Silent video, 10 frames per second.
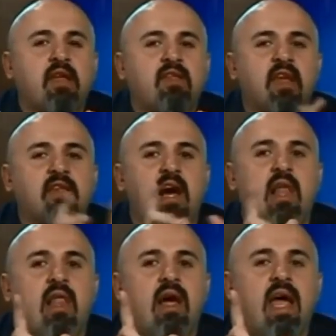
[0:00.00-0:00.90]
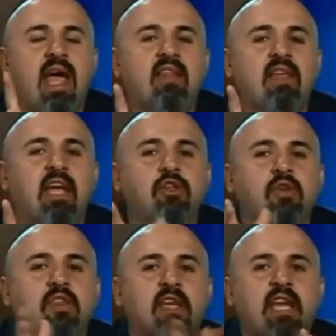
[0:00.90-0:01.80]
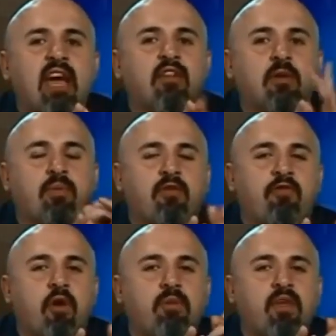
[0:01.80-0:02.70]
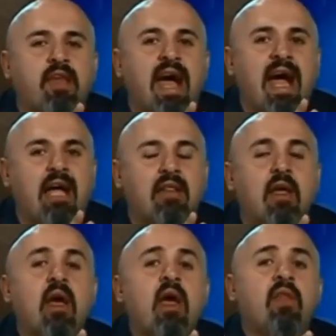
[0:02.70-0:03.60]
it says Allah and the angels together perform this act.